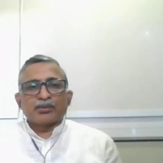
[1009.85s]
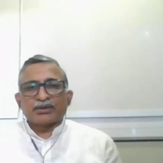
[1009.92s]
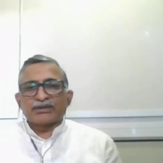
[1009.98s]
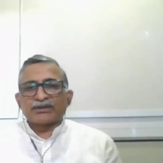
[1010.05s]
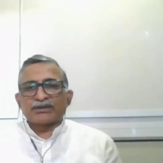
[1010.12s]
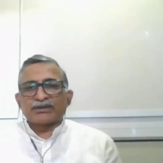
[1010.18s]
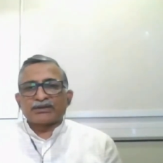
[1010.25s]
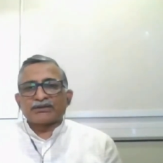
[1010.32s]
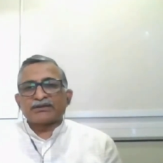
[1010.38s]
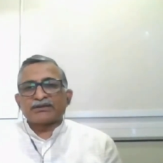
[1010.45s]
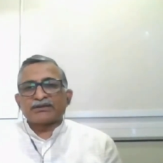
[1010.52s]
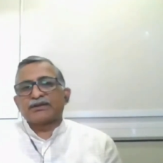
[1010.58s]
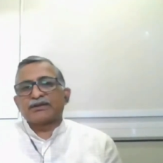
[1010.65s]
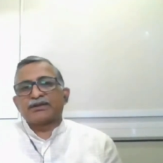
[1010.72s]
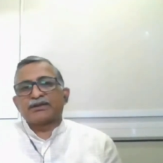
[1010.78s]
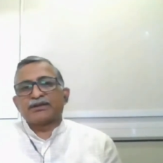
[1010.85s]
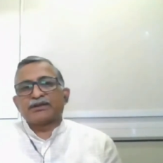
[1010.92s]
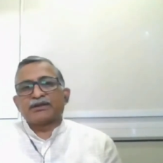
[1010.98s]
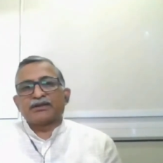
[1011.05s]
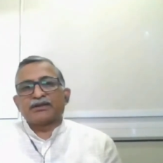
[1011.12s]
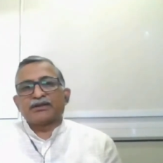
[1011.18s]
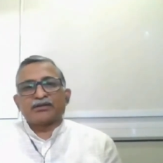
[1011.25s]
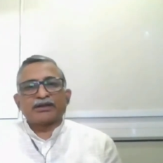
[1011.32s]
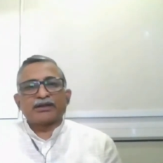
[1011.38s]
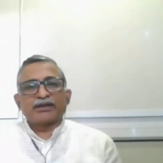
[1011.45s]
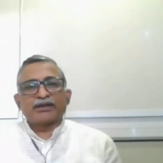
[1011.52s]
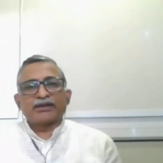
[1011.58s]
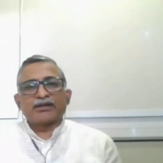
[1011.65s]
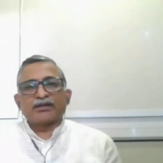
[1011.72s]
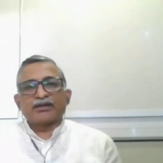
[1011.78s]
versus the
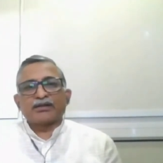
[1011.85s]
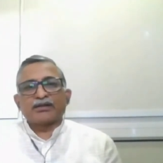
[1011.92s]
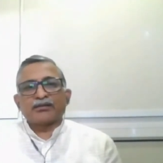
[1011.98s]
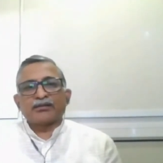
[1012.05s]
inorganic